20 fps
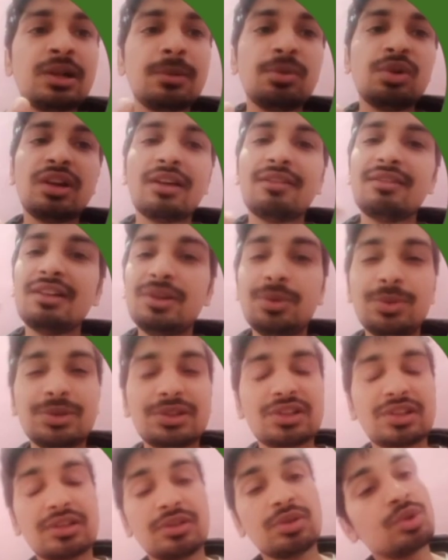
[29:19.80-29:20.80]
moving average,
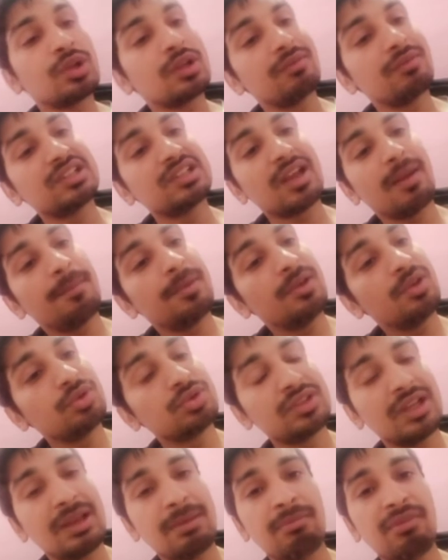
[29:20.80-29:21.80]
which can be
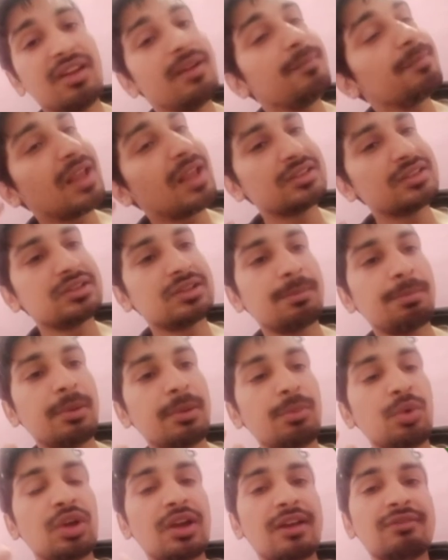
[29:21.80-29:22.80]
used same way as the
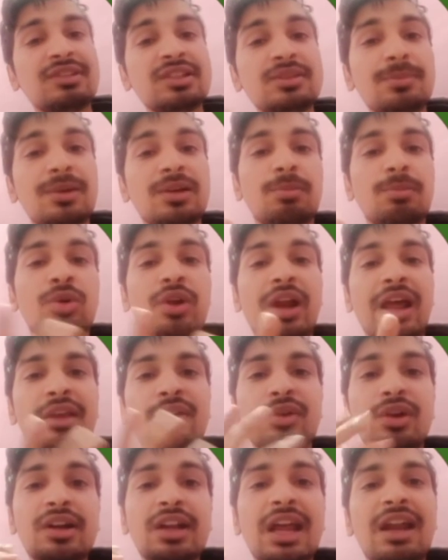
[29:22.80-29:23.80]
simple moving average, but more
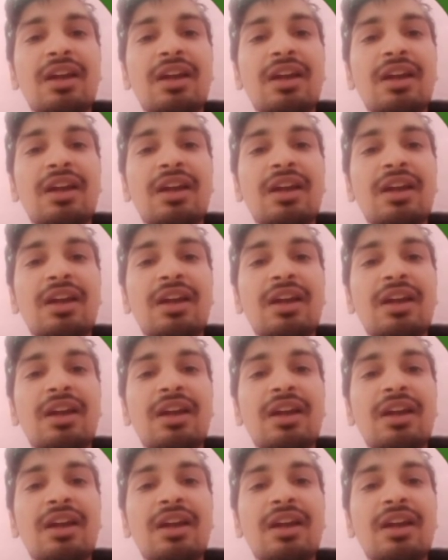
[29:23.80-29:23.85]
accurate.